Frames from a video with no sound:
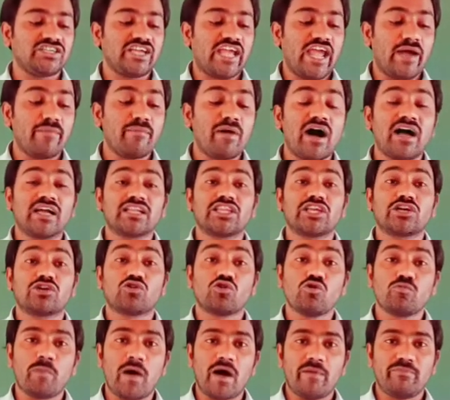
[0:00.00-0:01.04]
among the
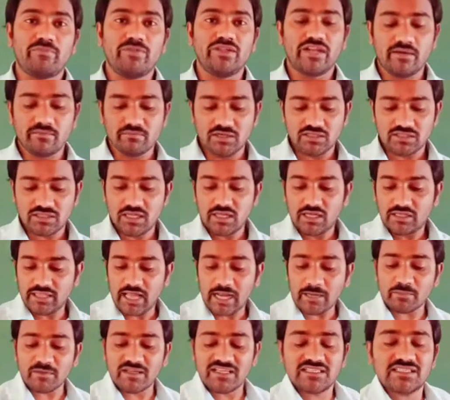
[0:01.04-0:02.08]
group of the numbers.
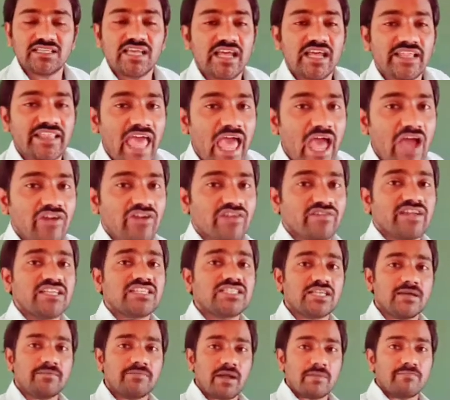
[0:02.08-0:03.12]
That means they have given some